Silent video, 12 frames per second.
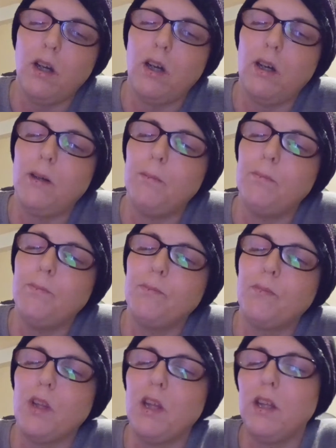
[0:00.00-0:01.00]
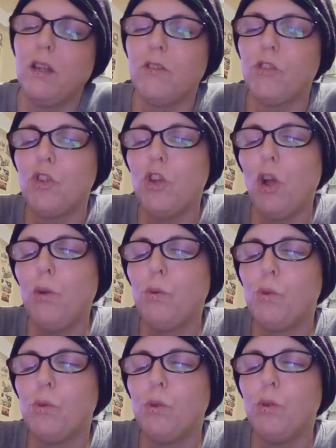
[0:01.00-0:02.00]
There's no
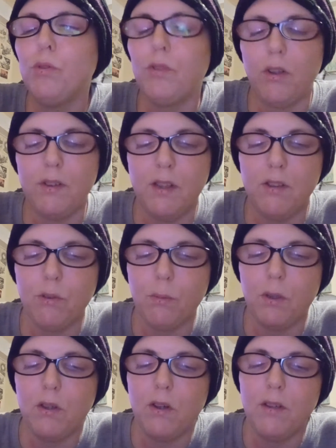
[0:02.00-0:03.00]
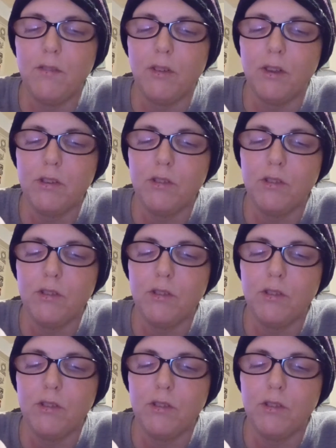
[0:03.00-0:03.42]
groove on this one either,